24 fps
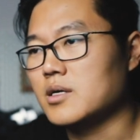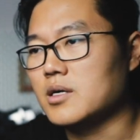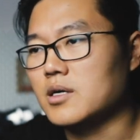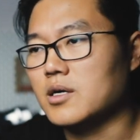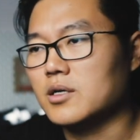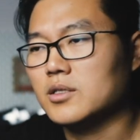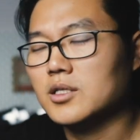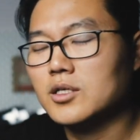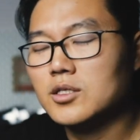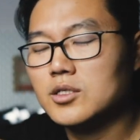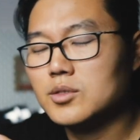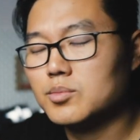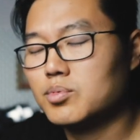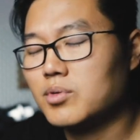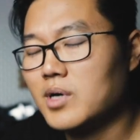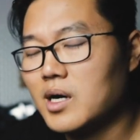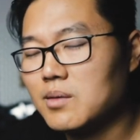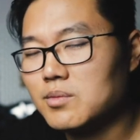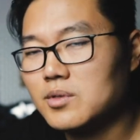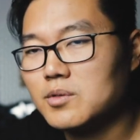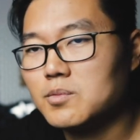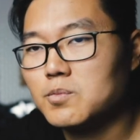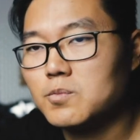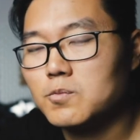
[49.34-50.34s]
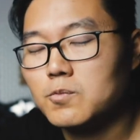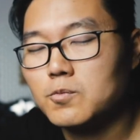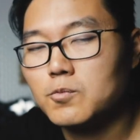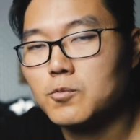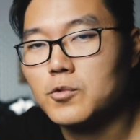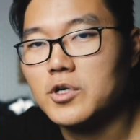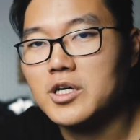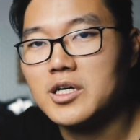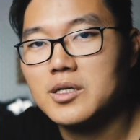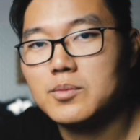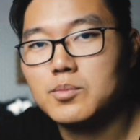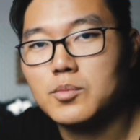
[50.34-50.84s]
another problem
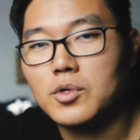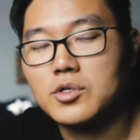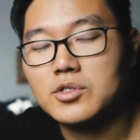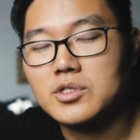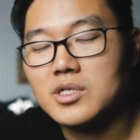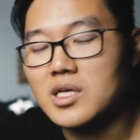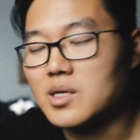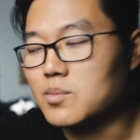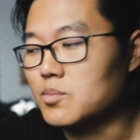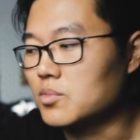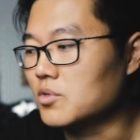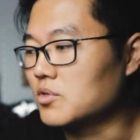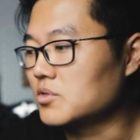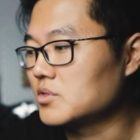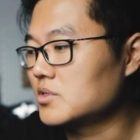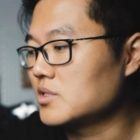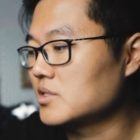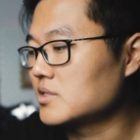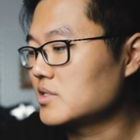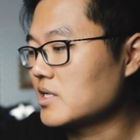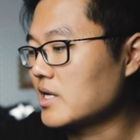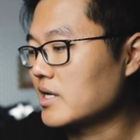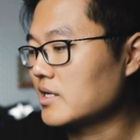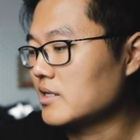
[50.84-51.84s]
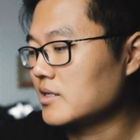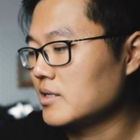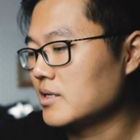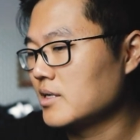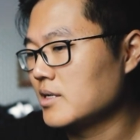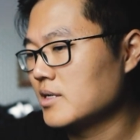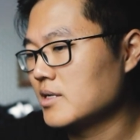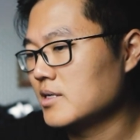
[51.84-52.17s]
with most gimbals is that,